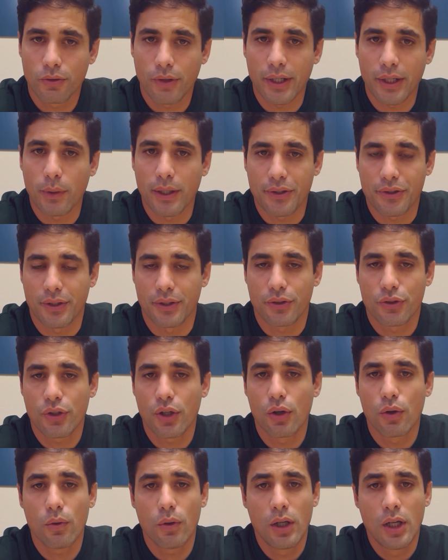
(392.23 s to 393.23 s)
Great question.
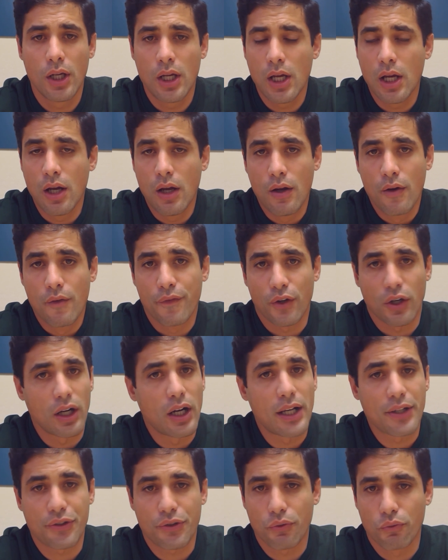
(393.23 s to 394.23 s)
So for
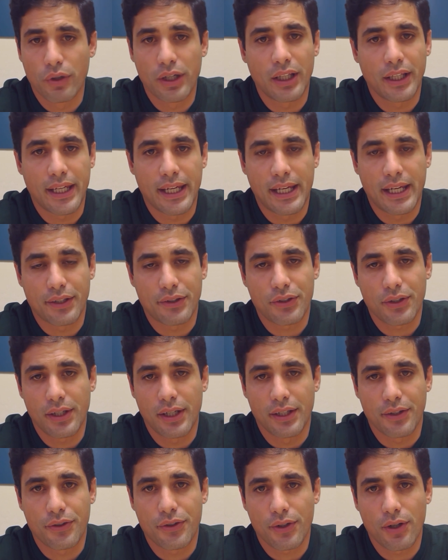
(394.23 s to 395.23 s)
us, really, it's
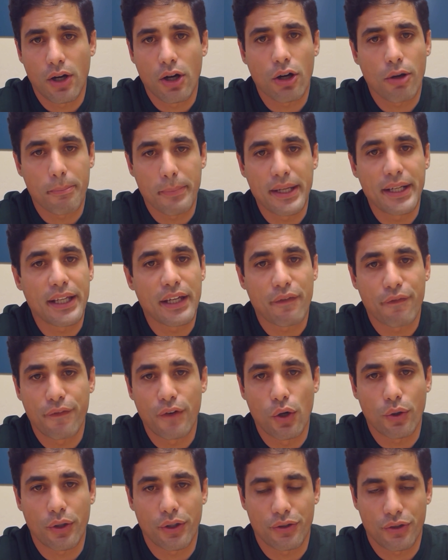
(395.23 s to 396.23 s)
it's our immediate
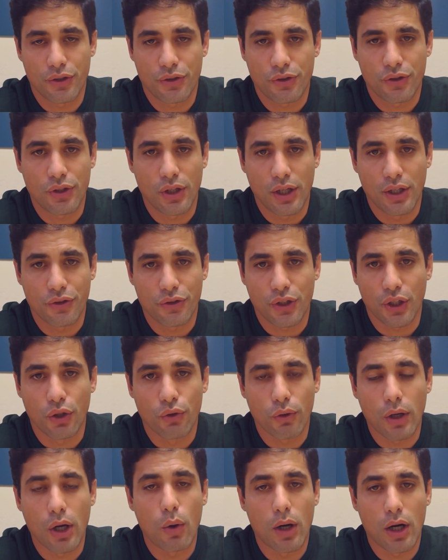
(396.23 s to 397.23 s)
focus is to, is to
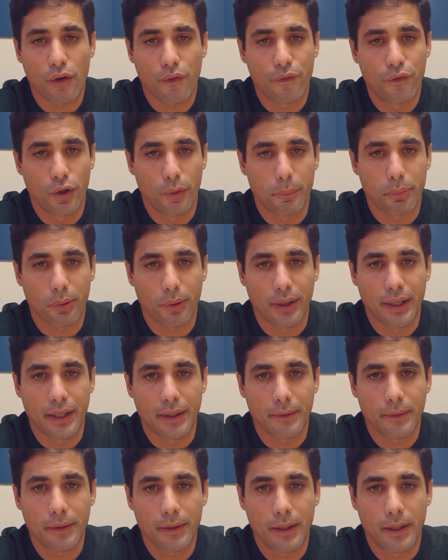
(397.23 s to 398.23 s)
grow our
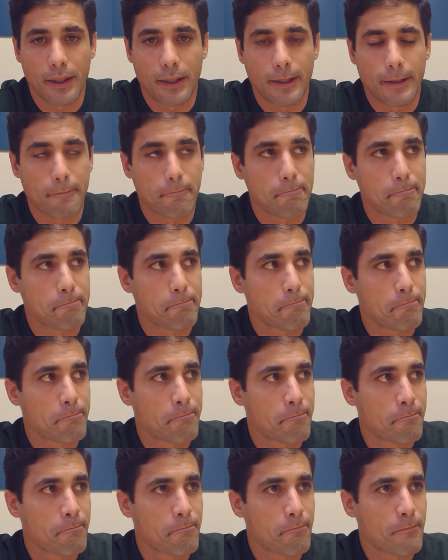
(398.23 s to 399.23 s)
footprint um,
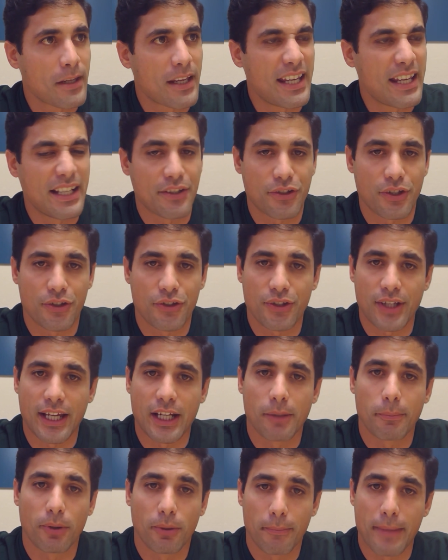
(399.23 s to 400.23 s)
in a
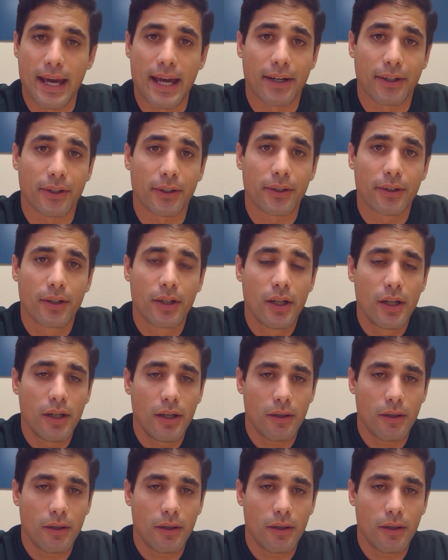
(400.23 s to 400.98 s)
sustainable manner.